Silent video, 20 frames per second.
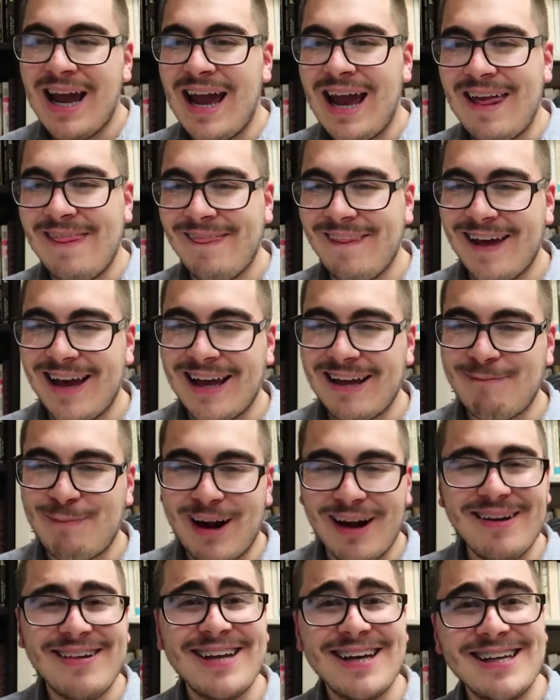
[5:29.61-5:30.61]
and like
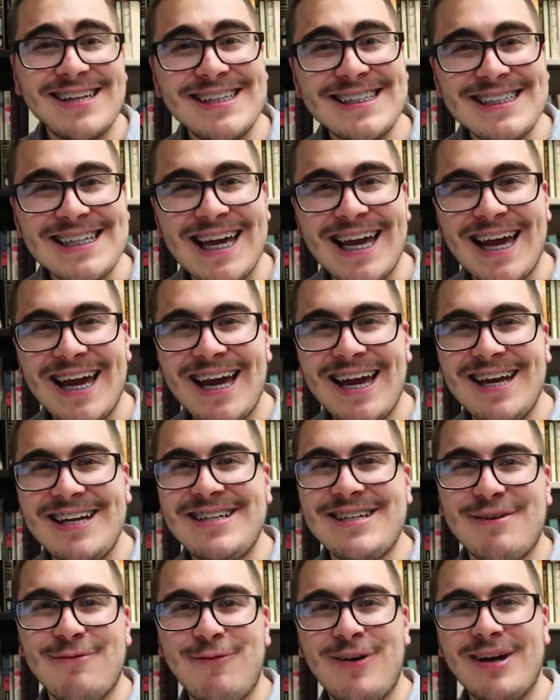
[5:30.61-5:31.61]
barely
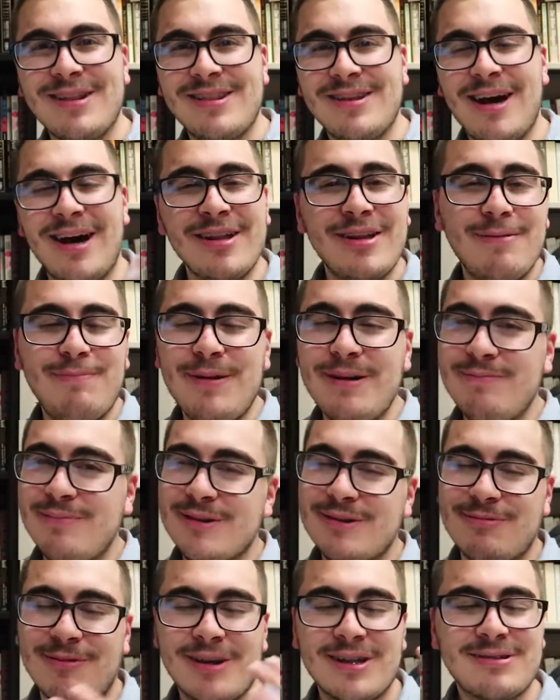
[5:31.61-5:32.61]
understand what other
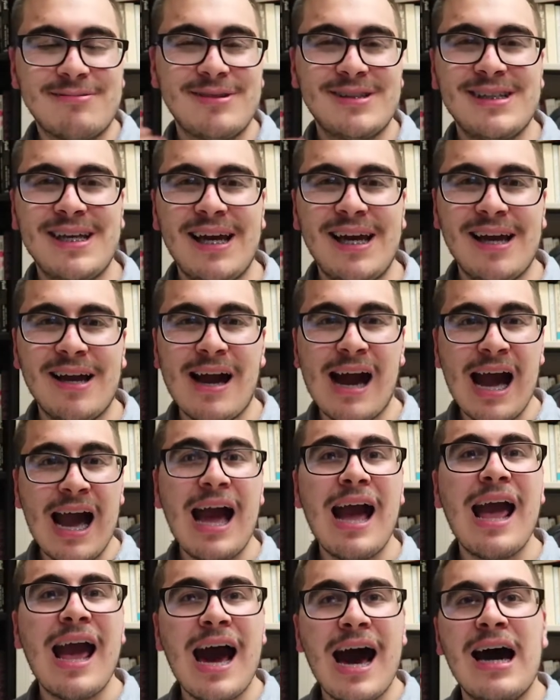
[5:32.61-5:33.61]
people's works were saying.
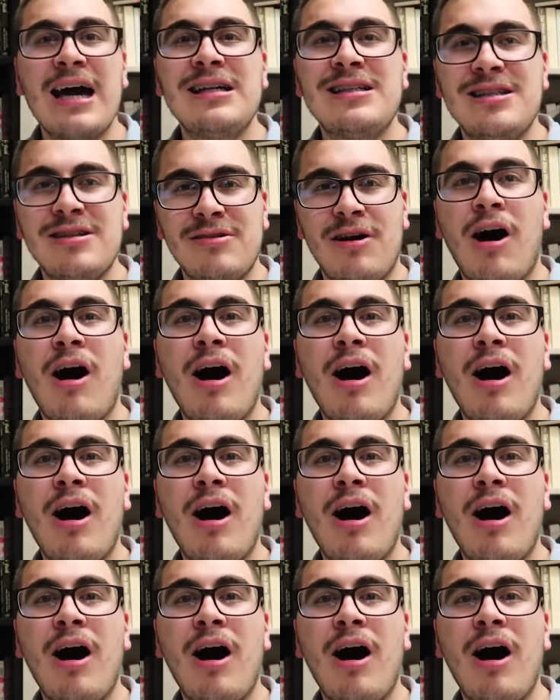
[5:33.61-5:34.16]
I had to